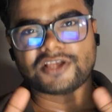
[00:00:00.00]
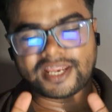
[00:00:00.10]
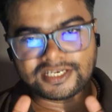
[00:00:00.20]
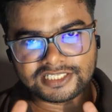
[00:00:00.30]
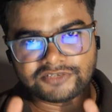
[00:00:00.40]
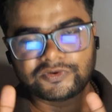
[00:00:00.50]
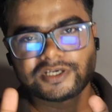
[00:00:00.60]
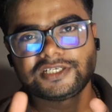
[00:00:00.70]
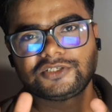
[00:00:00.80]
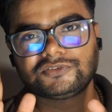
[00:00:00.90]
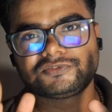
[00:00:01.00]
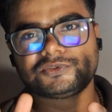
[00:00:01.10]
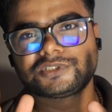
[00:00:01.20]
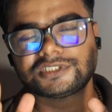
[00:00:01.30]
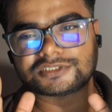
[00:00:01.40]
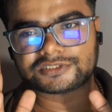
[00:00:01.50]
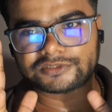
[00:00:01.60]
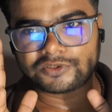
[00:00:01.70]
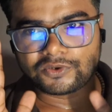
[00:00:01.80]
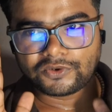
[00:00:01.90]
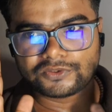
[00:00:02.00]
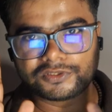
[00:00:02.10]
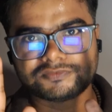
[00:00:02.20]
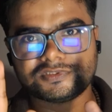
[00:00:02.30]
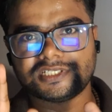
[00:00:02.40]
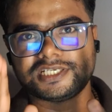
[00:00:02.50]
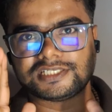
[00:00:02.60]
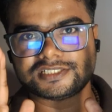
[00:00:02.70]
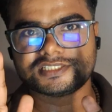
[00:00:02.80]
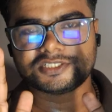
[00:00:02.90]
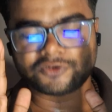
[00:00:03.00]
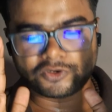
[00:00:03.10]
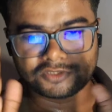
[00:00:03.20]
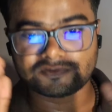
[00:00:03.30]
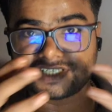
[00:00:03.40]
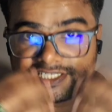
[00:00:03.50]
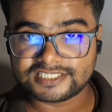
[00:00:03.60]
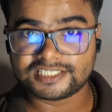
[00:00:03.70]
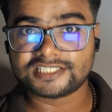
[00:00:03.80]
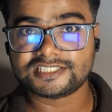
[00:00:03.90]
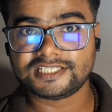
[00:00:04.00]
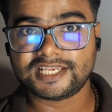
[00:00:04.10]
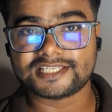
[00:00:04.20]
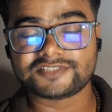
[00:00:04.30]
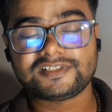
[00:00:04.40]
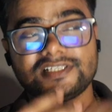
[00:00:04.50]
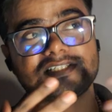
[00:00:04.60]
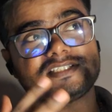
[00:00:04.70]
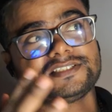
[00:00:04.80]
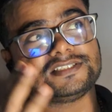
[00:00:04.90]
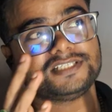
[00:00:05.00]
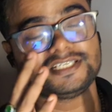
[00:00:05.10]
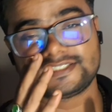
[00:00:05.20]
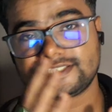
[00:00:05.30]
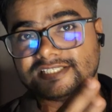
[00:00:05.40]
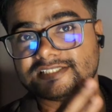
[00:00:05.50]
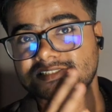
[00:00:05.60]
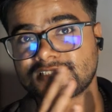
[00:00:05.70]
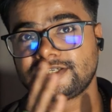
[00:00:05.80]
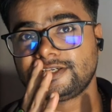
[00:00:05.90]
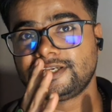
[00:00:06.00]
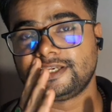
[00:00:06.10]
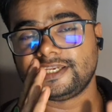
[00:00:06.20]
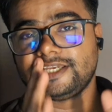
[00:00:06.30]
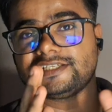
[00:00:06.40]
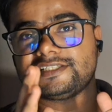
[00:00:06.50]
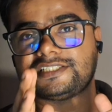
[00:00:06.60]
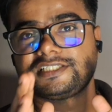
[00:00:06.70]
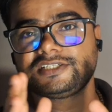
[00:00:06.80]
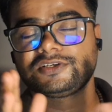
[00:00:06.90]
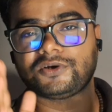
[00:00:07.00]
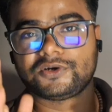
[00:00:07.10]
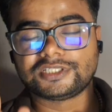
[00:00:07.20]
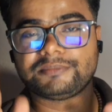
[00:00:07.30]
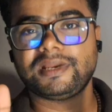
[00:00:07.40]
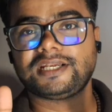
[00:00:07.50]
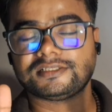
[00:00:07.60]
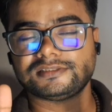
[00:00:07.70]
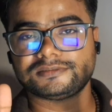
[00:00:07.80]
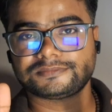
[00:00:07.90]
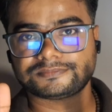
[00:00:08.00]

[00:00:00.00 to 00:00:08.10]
and he wanted to focus all of his energy as well as his city's energy on the battle